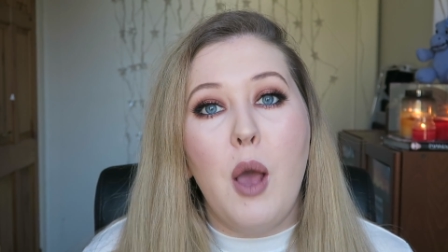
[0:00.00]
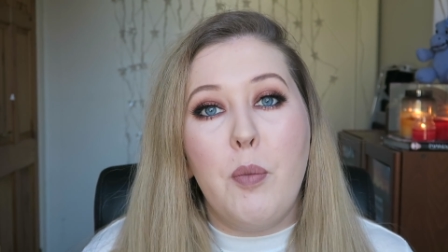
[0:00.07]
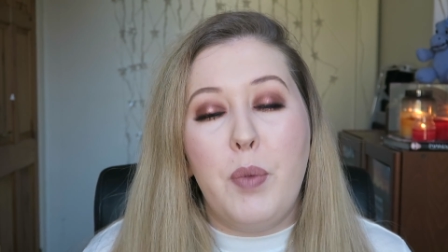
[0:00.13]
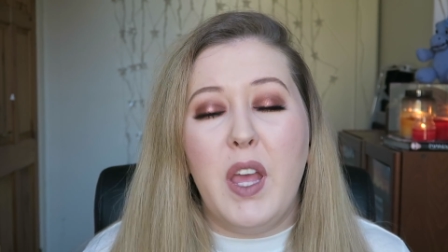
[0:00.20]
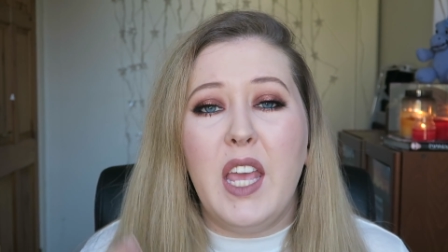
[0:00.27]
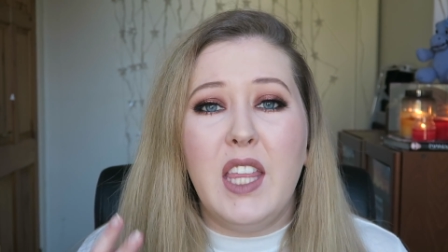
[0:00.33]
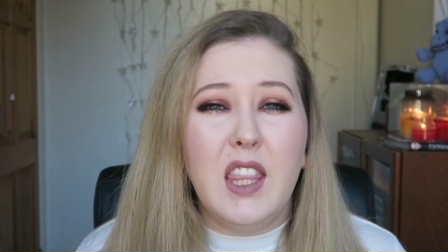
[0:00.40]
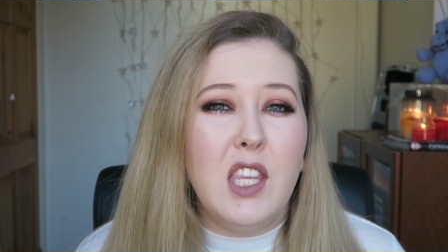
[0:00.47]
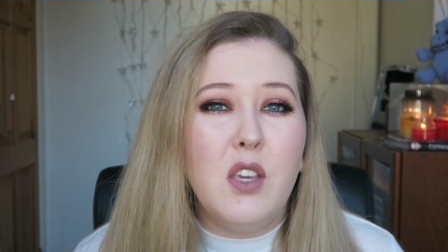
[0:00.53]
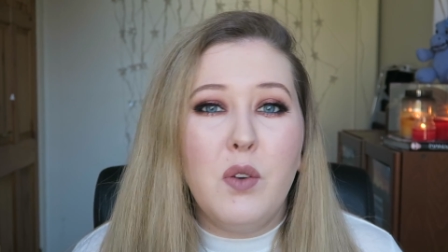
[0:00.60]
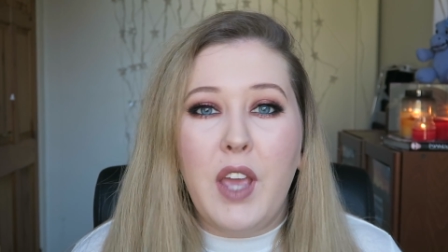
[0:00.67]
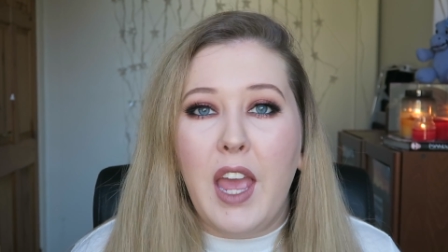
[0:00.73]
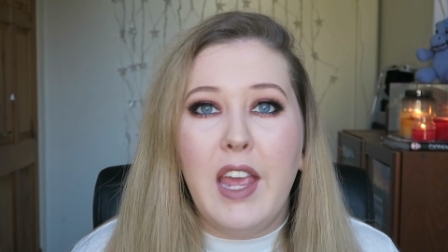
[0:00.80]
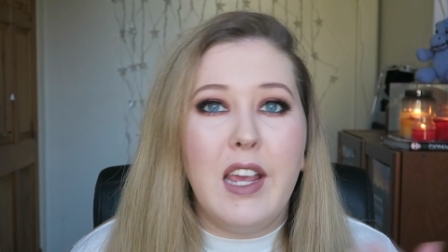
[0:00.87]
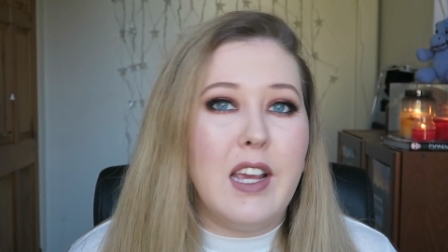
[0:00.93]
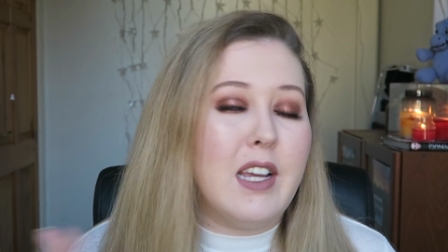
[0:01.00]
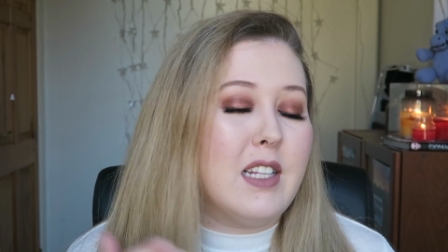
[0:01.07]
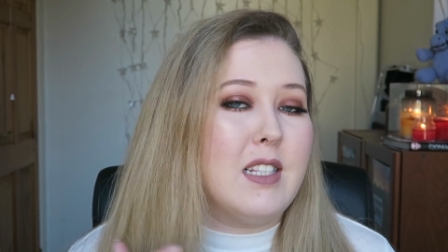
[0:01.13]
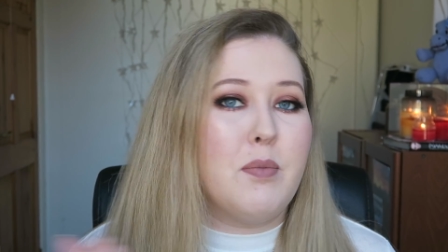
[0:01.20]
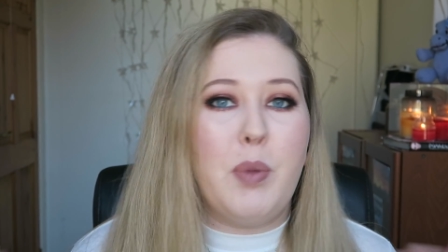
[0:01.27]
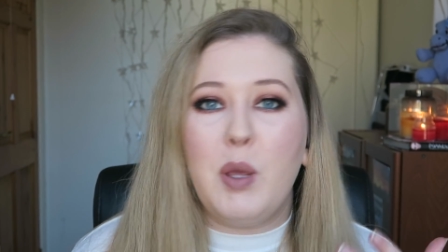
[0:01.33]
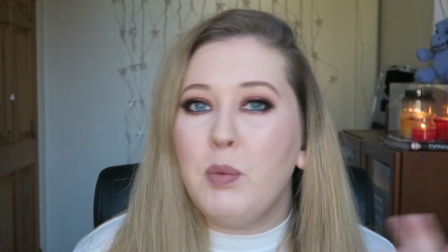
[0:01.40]
but in the
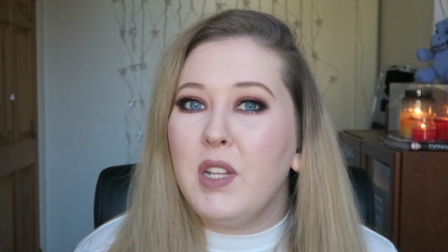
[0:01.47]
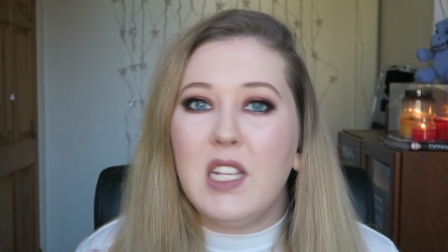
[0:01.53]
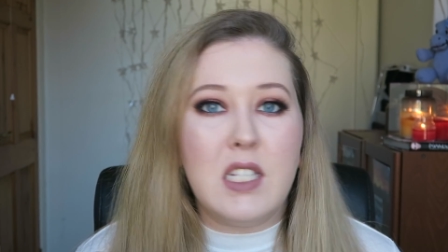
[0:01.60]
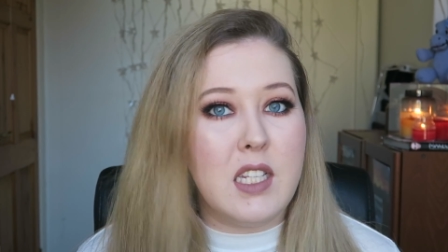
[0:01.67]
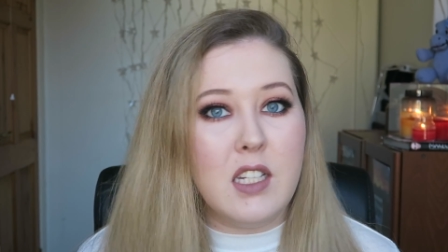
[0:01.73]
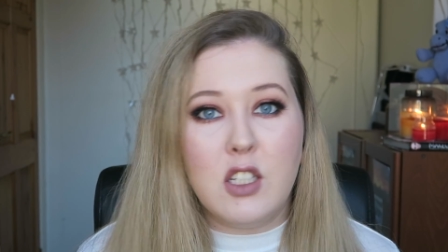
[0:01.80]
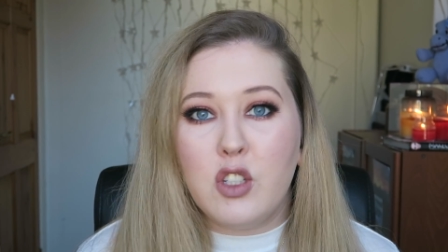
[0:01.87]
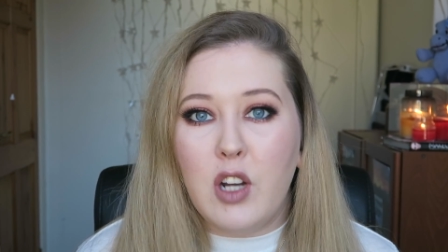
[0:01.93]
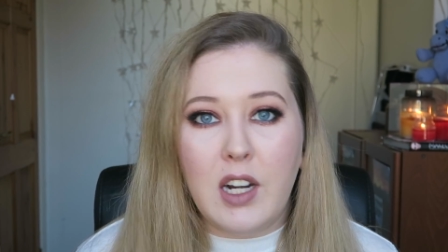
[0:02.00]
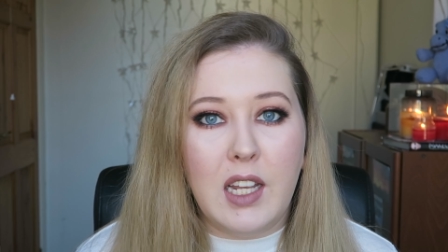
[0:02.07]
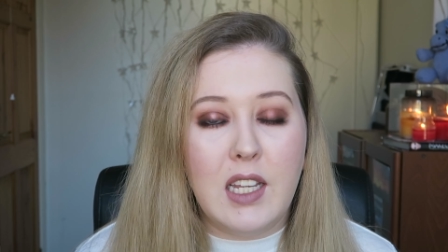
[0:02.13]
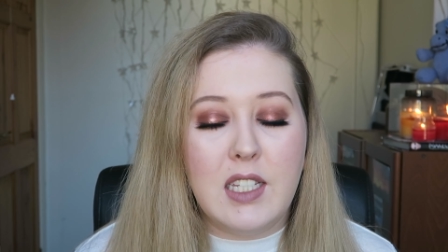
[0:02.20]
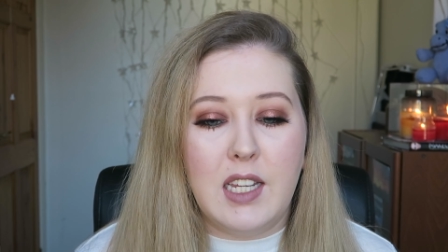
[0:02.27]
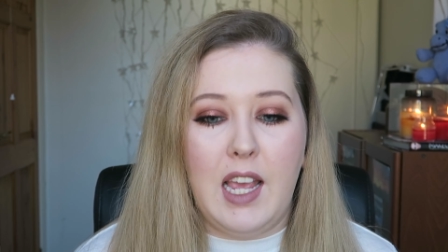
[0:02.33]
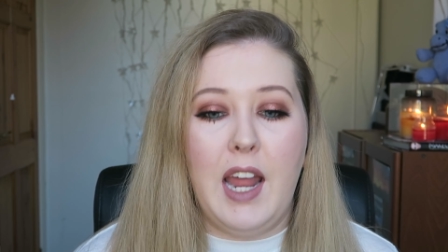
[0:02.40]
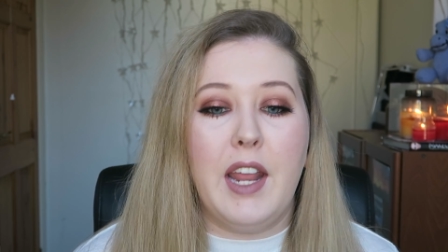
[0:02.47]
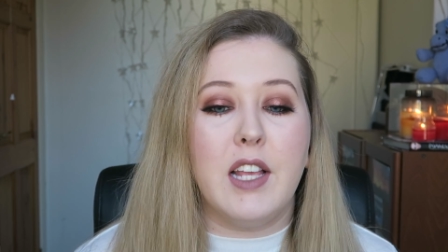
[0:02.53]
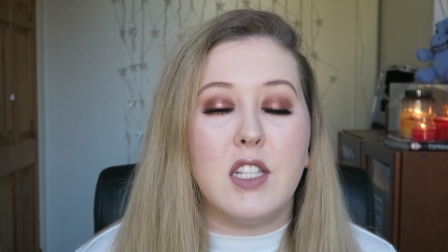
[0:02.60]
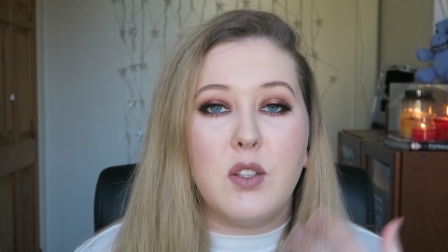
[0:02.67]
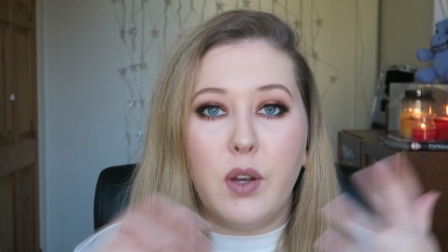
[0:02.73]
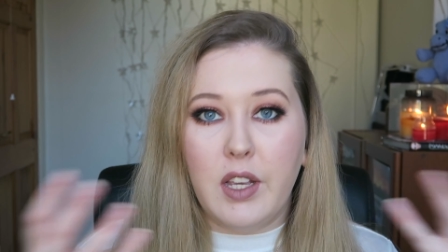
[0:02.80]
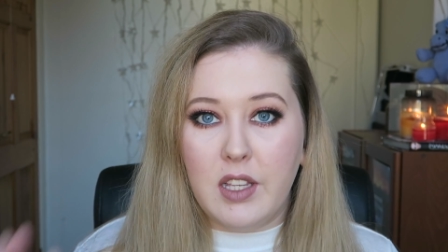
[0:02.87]
UK people are still struggling to get
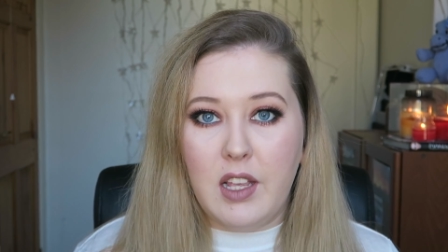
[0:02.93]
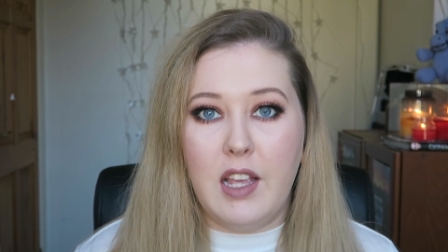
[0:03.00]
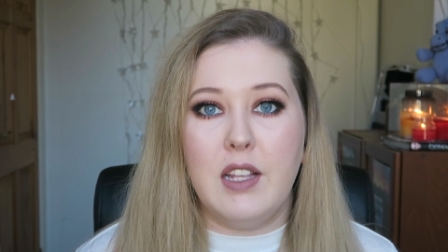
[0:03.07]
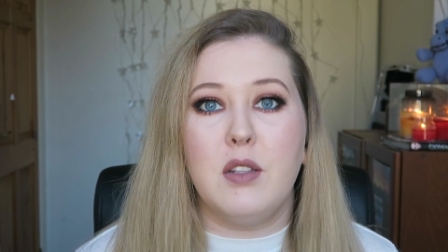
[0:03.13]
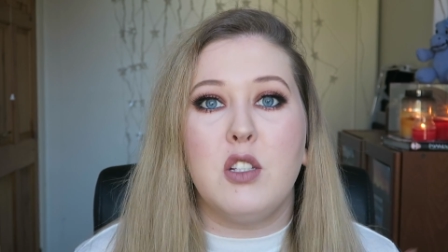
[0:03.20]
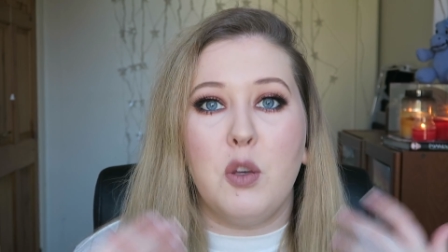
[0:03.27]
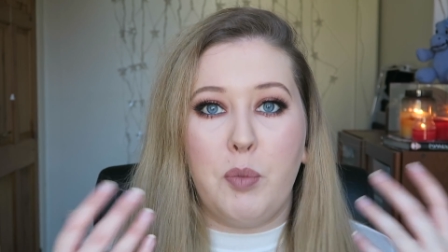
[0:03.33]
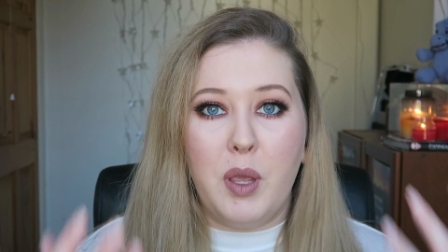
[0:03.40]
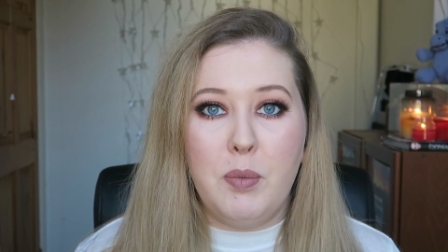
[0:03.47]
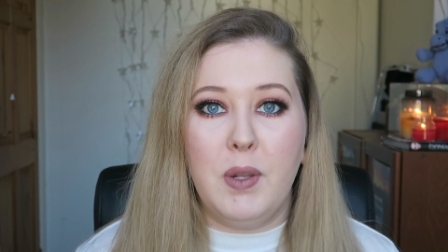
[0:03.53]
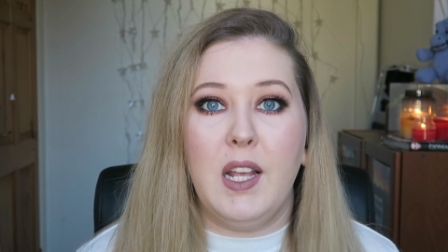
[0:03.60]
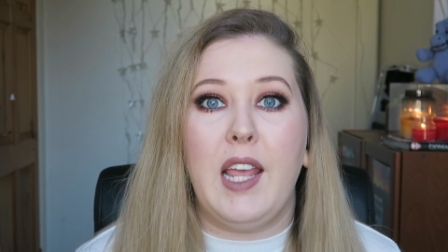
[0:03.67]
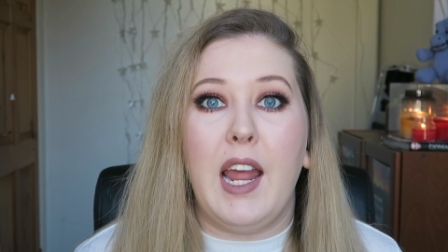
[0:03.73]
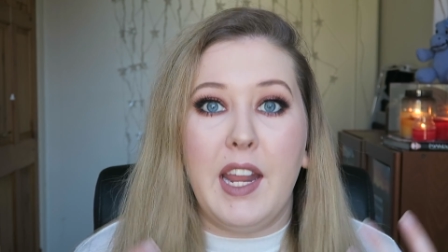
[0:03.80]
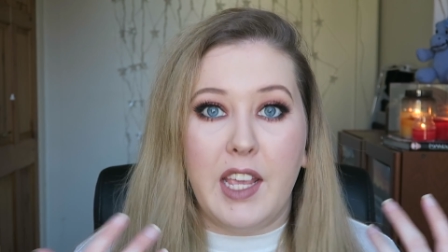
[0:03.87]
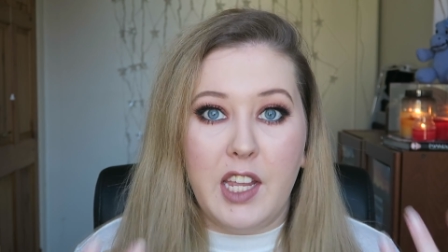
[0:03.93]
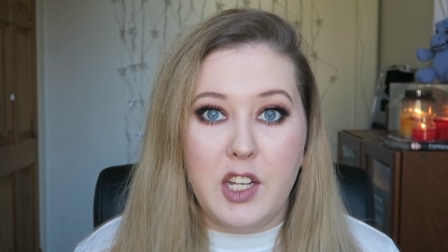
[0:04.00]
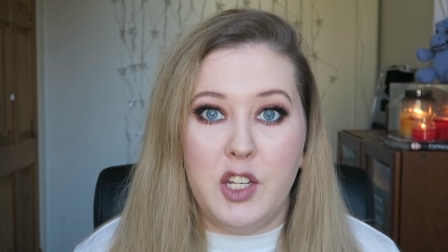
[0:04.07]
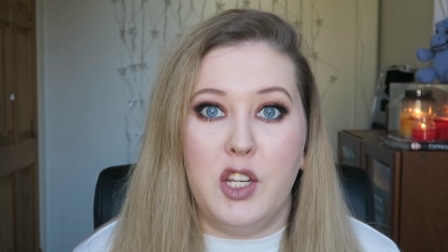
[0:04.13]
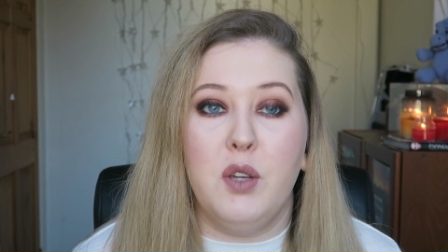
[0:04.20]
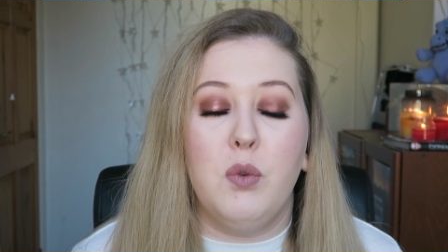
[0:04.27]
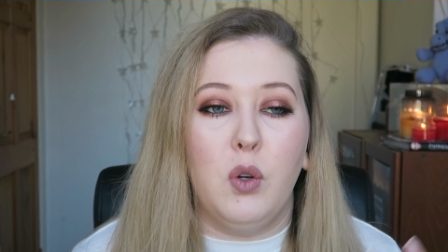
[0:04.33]
it, so people are getting
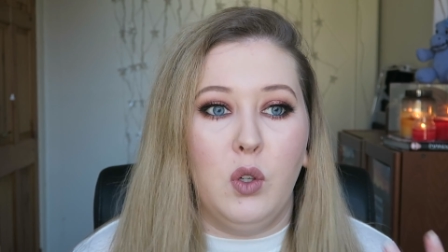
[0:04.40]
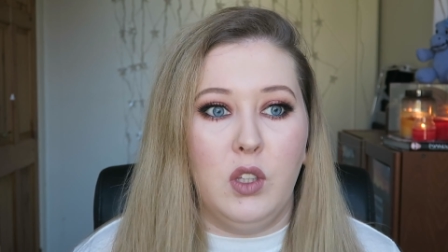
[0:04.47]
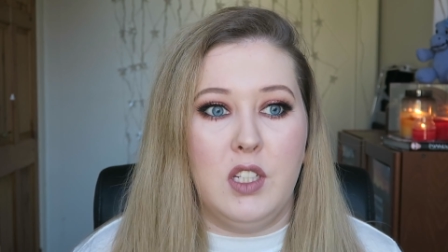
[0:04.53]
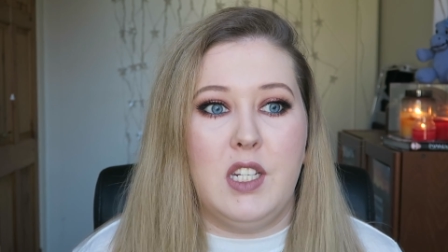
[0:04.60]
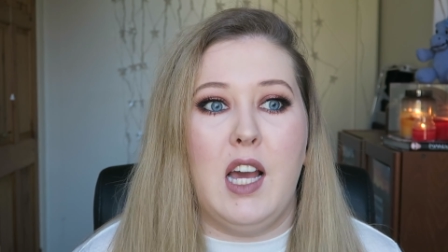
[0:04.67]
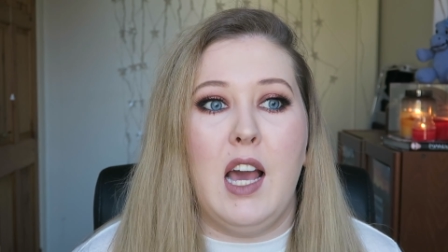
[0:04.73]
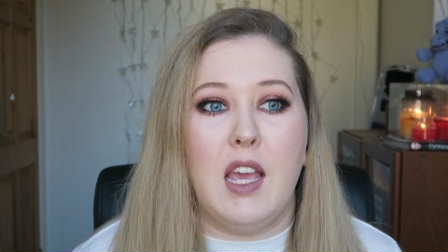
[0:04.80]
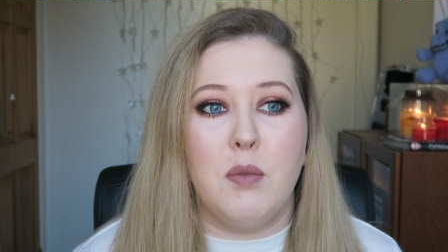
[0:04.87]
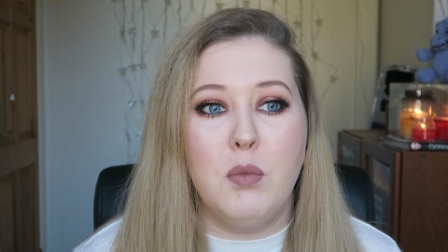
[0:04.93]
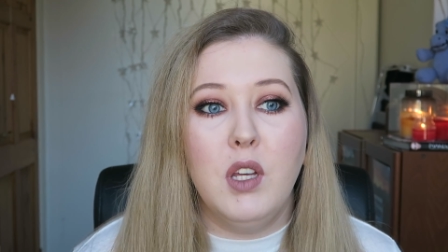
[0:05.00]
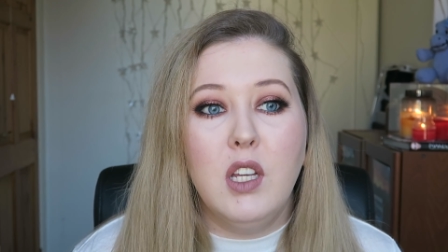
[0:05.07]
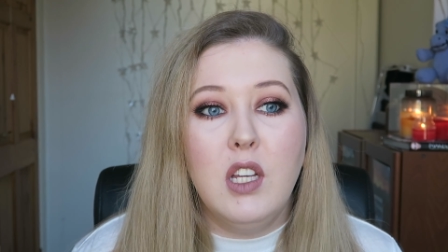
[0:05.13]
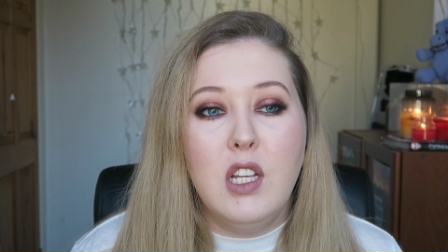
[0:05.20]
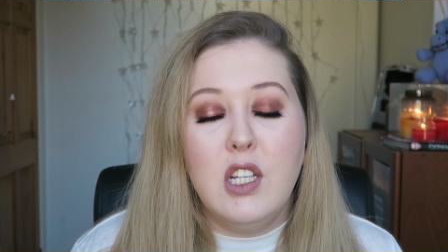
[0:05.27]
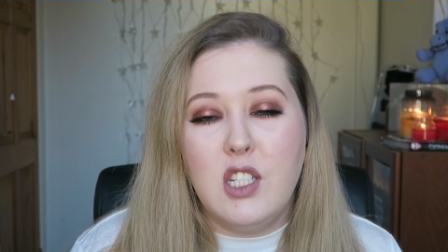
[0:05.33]
it new all the time.